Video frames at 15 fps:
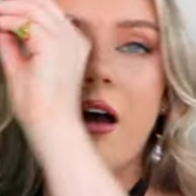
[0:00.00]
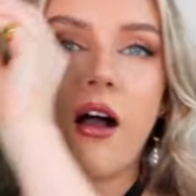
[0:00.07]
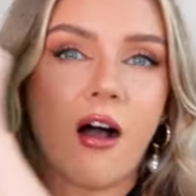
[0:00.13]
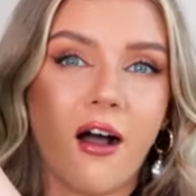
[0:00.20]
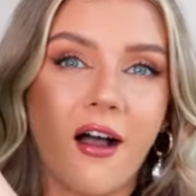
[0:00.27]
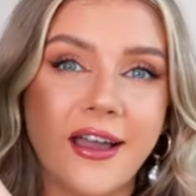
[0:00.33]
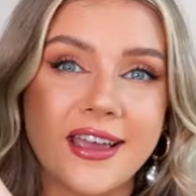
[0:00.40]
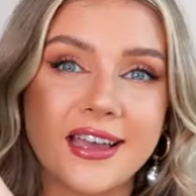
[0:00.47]

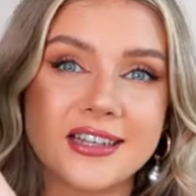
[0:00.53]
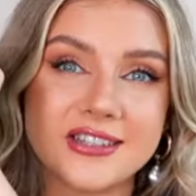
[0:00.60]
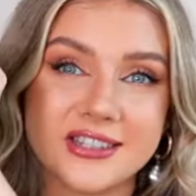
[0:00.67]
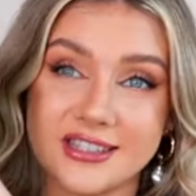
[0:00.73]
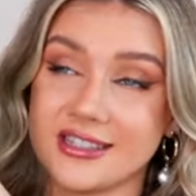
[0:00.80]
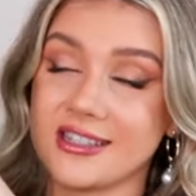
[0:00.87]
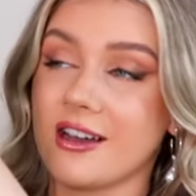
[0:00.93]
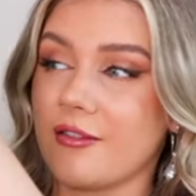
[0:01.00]
I
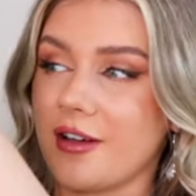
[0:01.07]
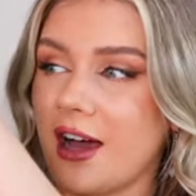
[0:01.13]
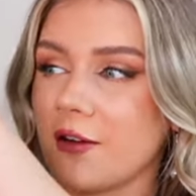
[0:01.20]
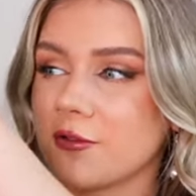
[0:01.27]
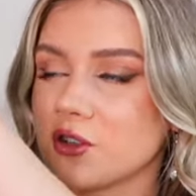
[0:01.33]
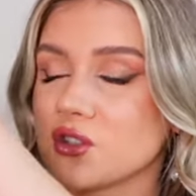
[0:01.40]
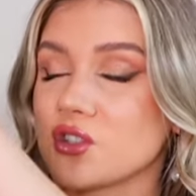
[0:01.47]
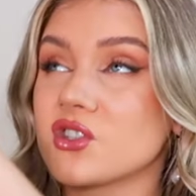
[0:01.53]
just love it.
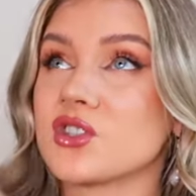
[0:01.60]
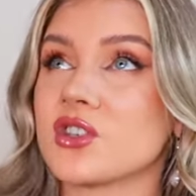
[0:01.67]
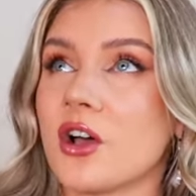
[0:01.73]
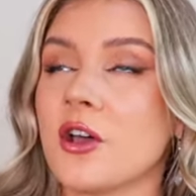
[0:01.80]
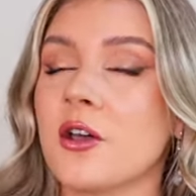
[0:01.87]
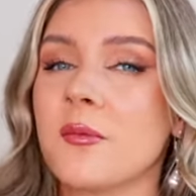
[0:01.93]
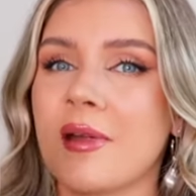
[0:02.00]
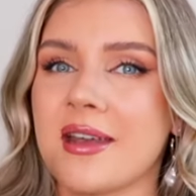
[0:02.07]
I've got
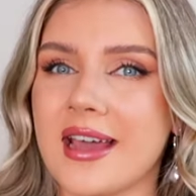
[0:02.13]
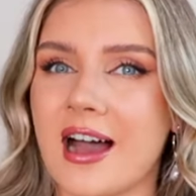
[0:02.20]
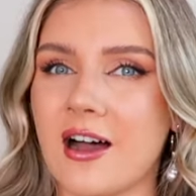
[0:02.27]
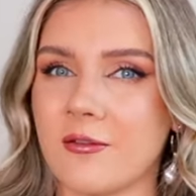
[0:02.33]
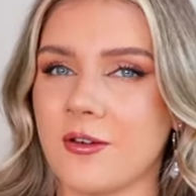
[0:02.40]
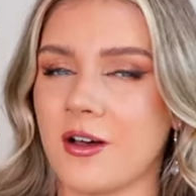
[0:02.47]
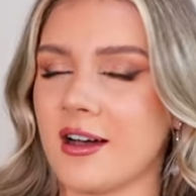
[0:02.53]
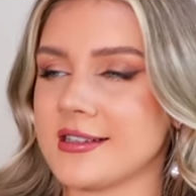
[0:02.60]
so many
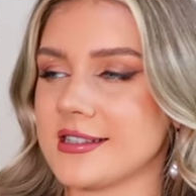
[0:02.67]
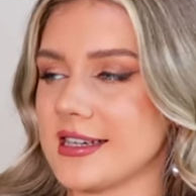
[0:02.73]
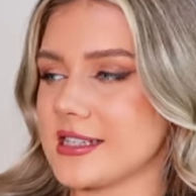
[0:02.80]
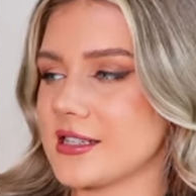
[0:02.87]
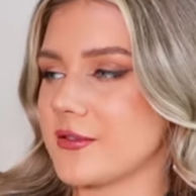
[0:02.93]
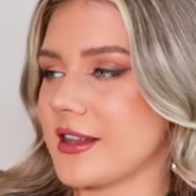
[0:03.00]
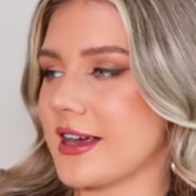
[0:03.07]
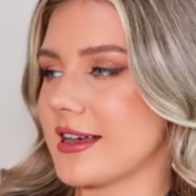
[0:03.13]
outfit
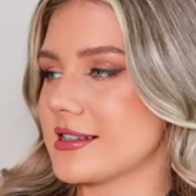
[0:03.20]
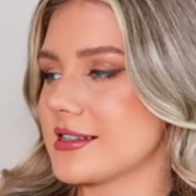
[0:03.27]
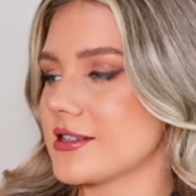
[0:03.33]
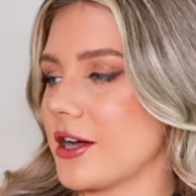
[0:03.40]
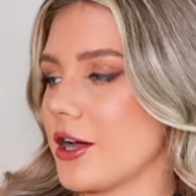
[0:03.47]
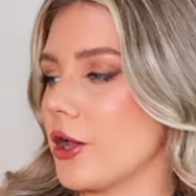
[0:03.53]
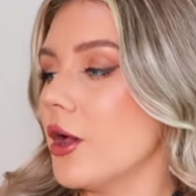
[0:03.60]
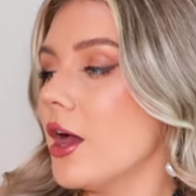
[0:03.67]
ideas for this.
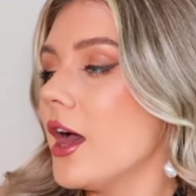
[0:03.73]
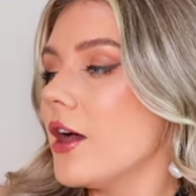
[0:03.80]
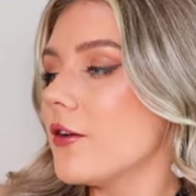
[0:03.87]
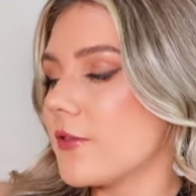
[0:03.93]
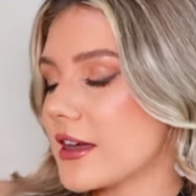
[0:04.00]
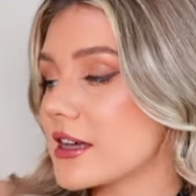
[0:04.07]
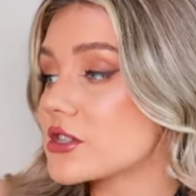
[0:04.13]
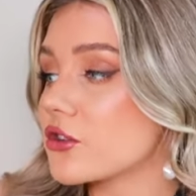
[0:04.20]
So
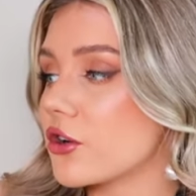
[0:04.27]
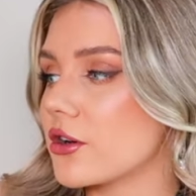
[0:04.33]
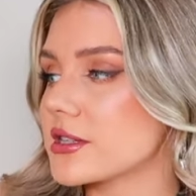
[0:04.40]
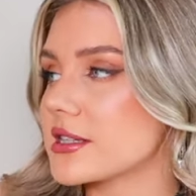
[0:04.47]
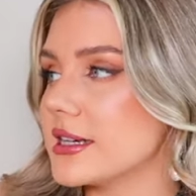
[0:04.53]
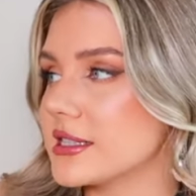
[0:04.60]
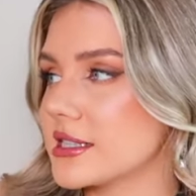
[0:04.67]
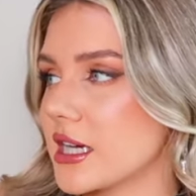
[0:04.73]
fingers
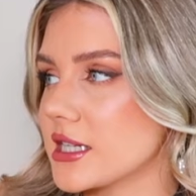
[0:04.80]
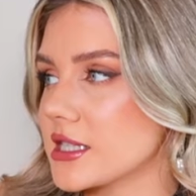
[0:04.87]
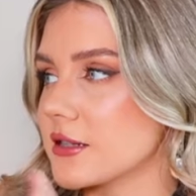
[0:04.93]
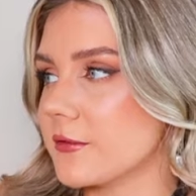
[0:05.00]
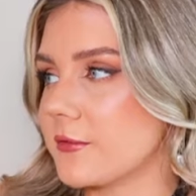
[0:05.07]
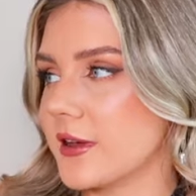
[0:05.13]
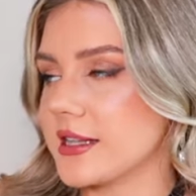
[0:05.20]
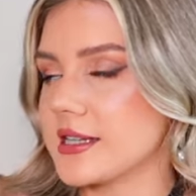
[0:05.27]
crossed it does
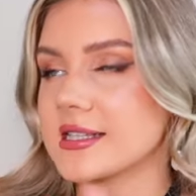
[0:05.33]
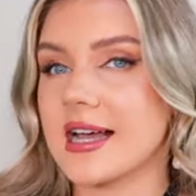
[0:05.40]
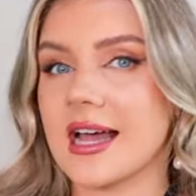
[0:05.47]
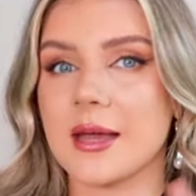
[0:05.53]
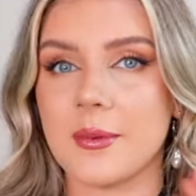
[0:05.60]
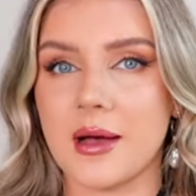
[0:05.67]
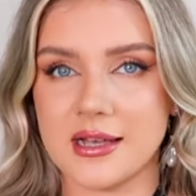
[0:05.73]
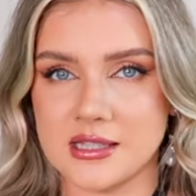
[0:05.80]
fit the
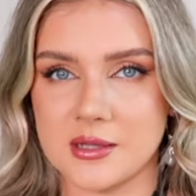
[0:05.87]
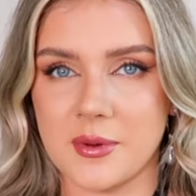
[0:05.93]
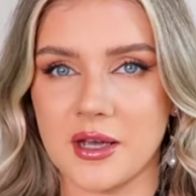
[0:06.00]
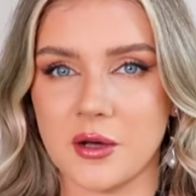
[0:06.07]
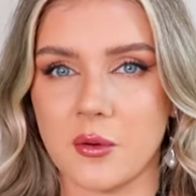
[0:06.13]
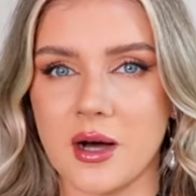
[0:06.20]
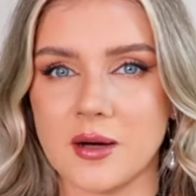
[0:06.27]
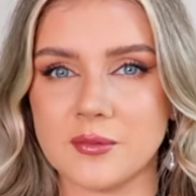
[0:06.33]
same as the pink